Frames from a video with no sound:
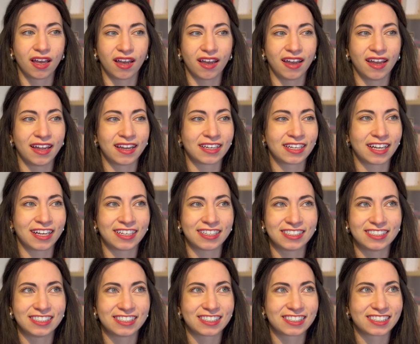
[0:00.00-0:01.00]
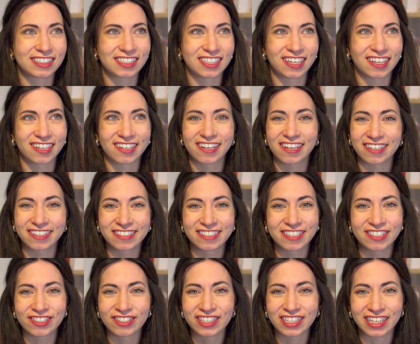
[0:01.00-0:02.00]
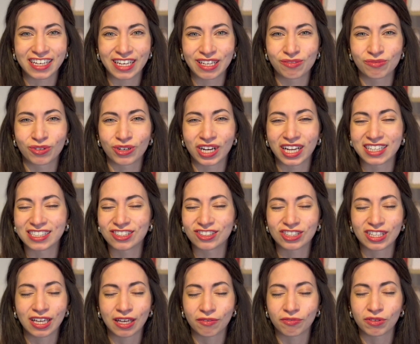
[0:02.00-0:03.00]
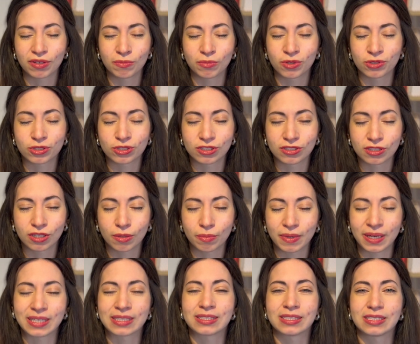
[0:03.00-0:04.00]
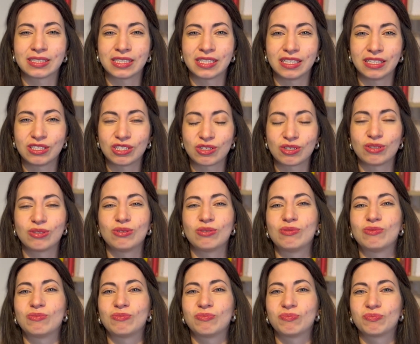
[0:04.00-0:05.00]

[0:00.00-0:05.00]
And I can't do that anymore. I don't have the emotional capacity to